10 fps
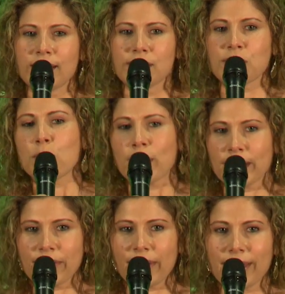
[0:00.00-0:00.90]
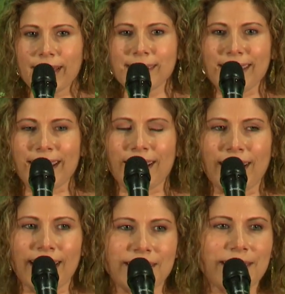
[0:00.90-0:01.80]
So one of the things that I
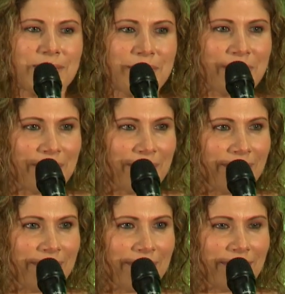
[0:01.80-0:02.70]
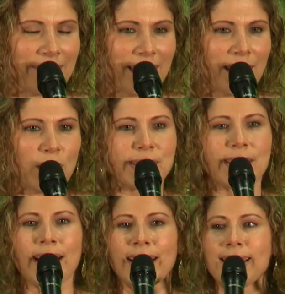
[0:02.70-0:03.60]
got was
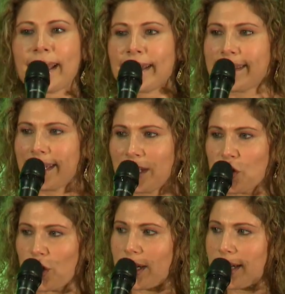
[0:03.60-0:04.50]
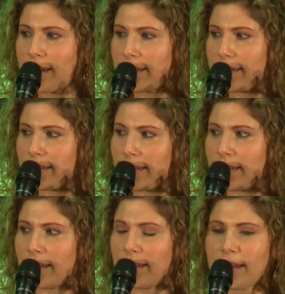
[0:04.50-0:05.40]
that I had let a teacher,
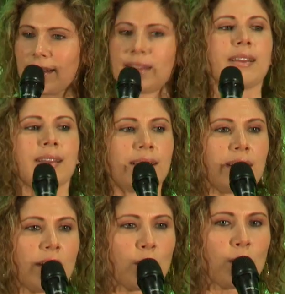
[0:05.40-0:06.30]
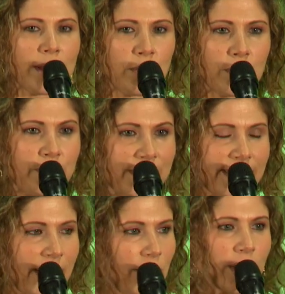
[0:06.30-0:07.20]
her one
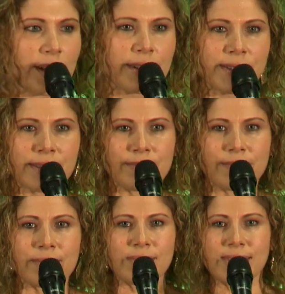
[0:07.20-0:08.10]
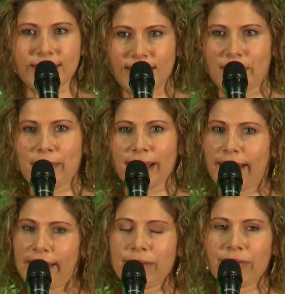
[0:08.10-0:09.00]
set of words, dictate my
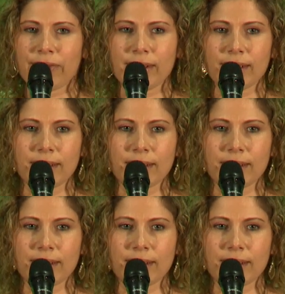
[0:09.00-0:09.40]
life,